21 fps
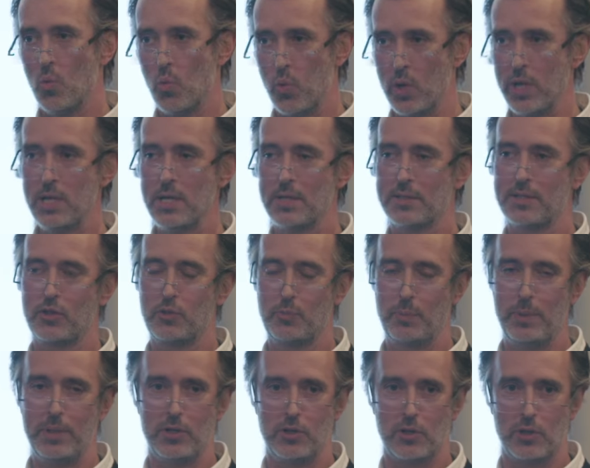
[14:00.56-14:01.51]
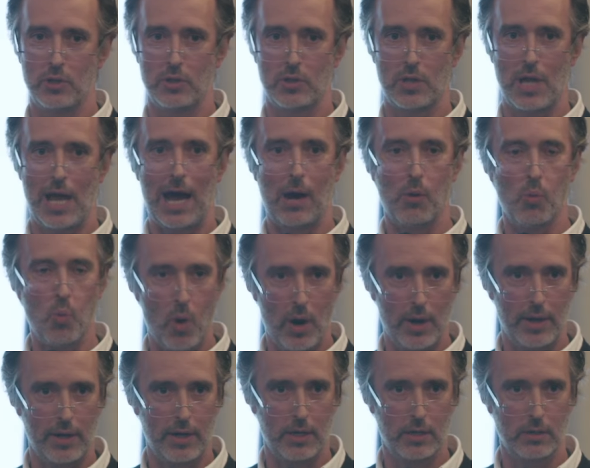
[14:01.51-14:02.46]
We as a species are
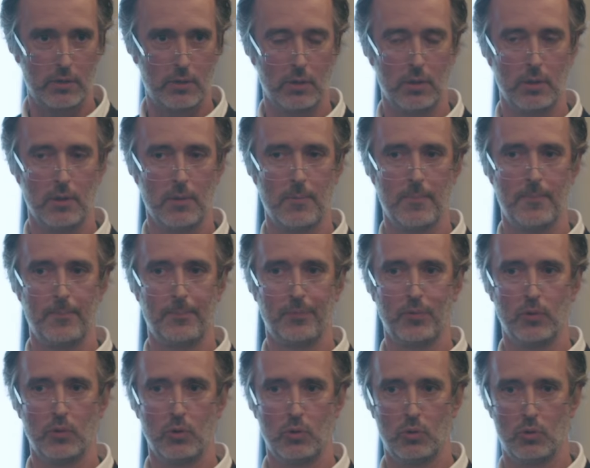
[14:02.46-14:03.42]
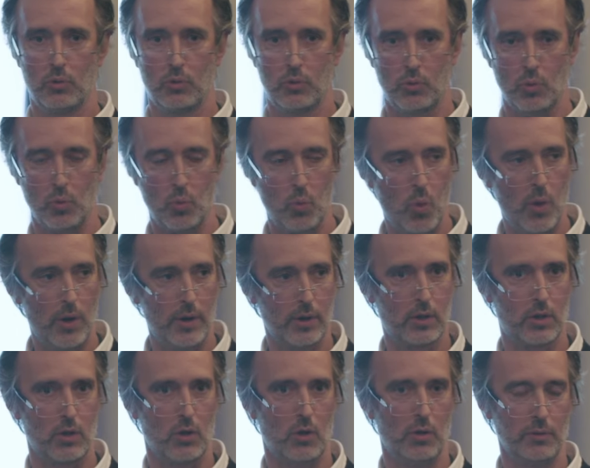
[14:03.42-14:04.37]
wired to
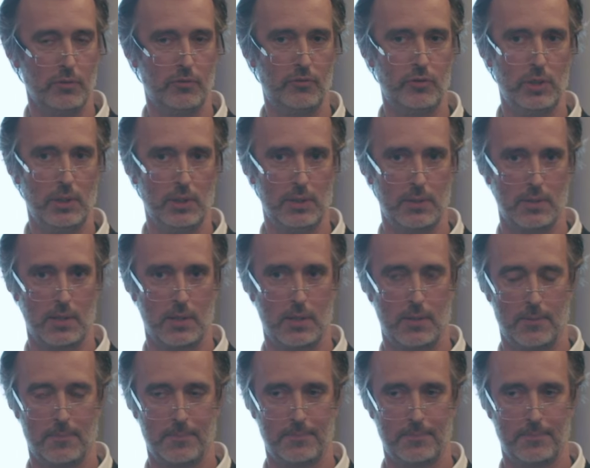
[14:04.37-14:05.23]
work on the feeling side.